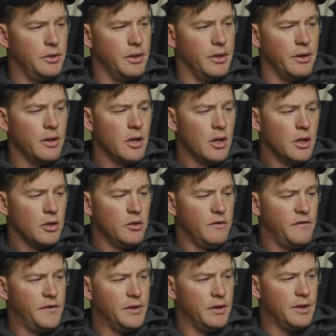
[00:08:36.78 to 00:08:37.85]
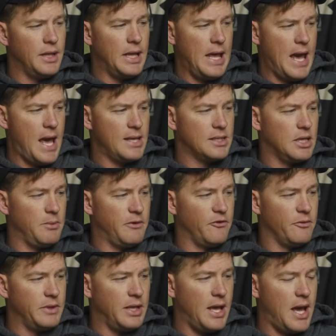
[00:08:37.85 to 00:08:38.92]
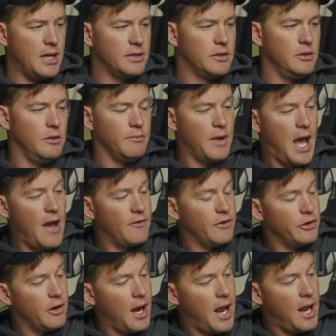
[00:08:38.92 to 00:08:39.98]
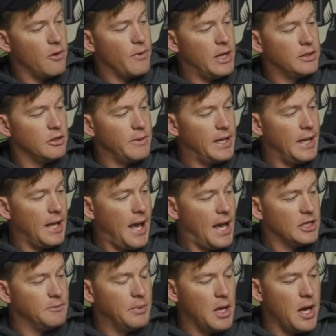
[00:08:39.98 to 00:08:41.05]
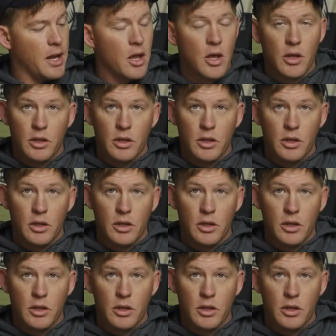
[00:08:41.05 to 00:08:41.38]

and you feel the gas coming from the gas tube, and having your hand right there by the gas block,